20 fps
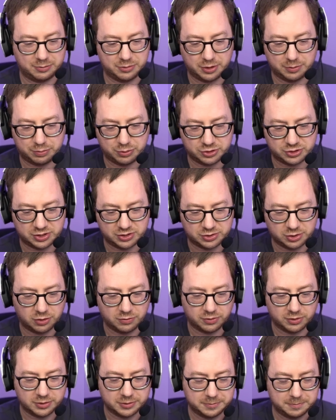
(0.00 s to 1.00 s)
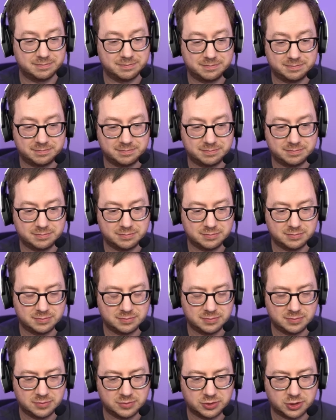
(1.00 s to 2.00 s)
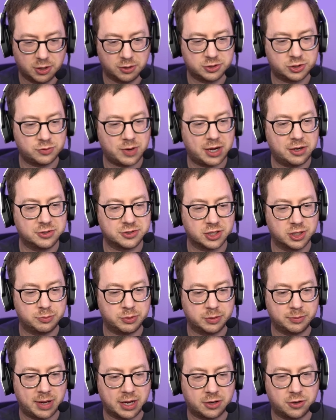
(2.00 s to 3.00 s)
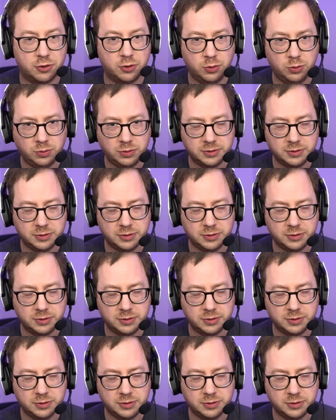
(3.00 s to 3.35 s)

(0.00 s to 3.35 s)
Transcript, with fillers: gonna push this over. Ghost Rider's gonna bring back who?